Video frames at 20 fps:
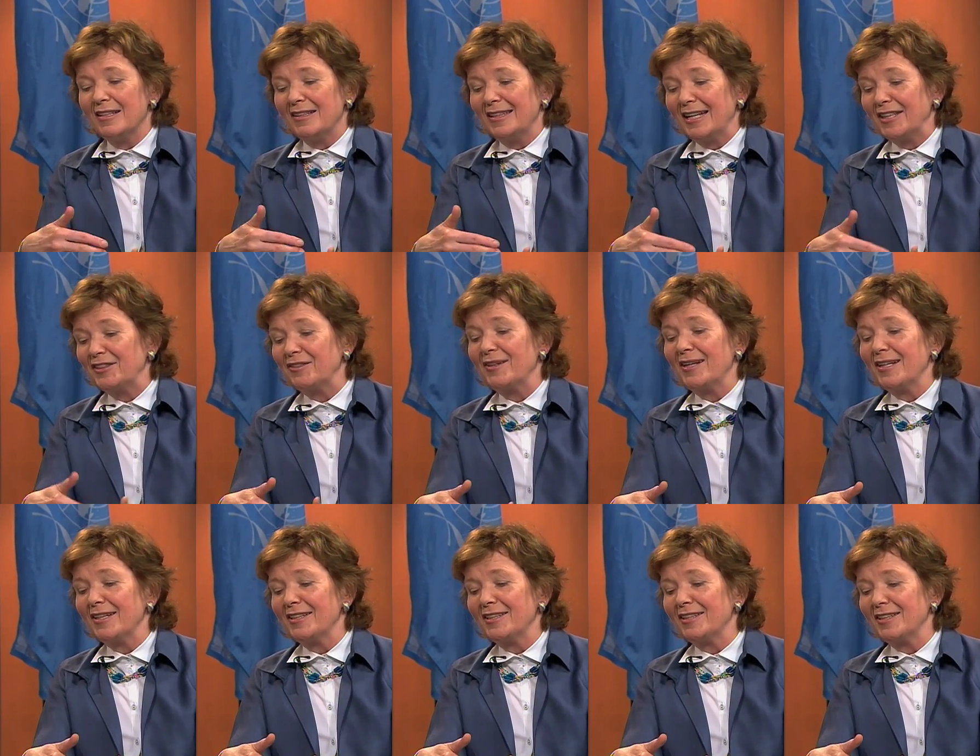Yeah, that's
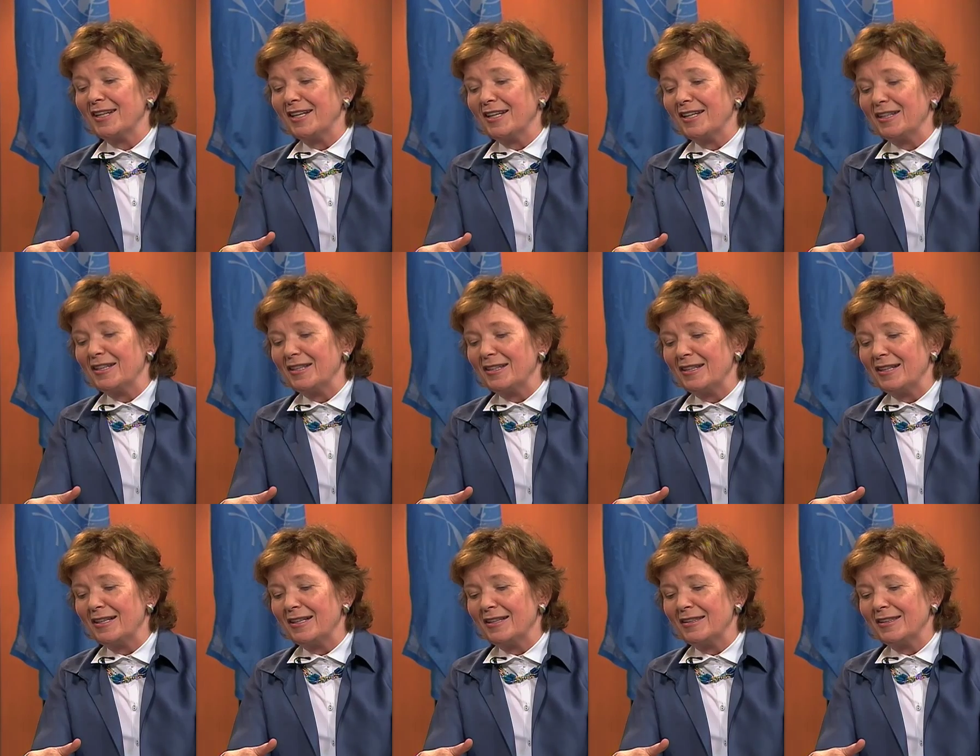right.
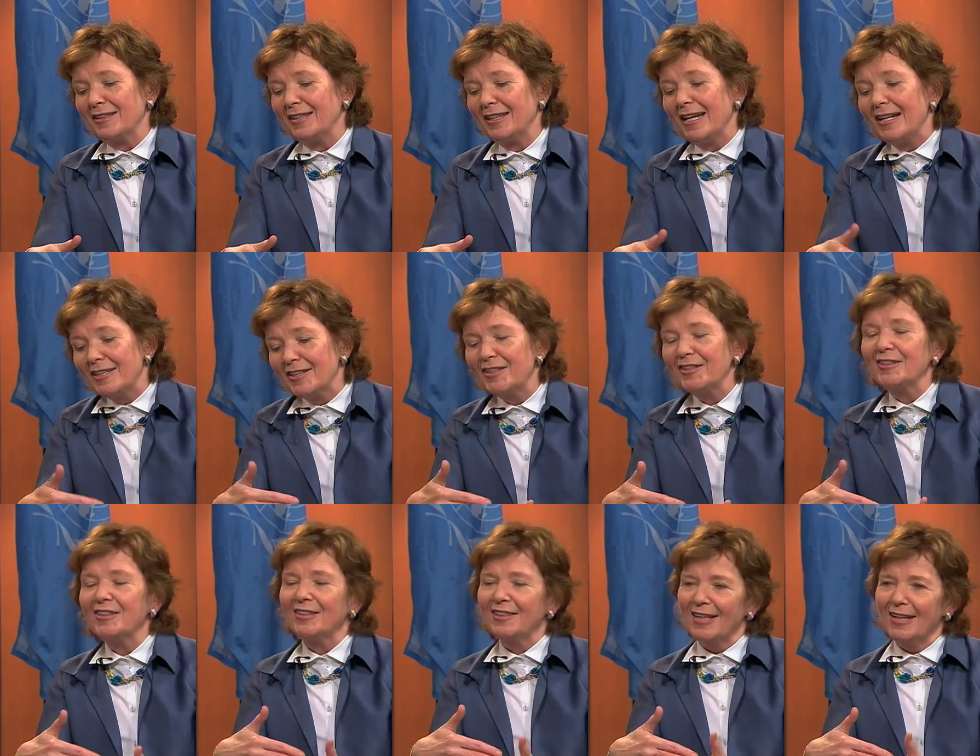The
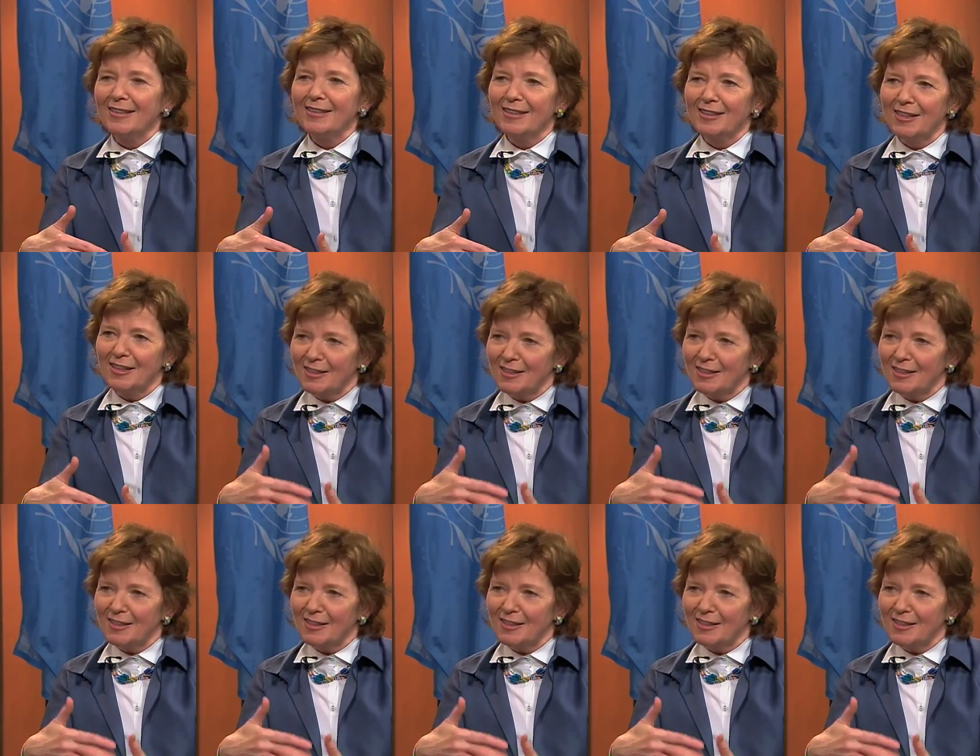elders decided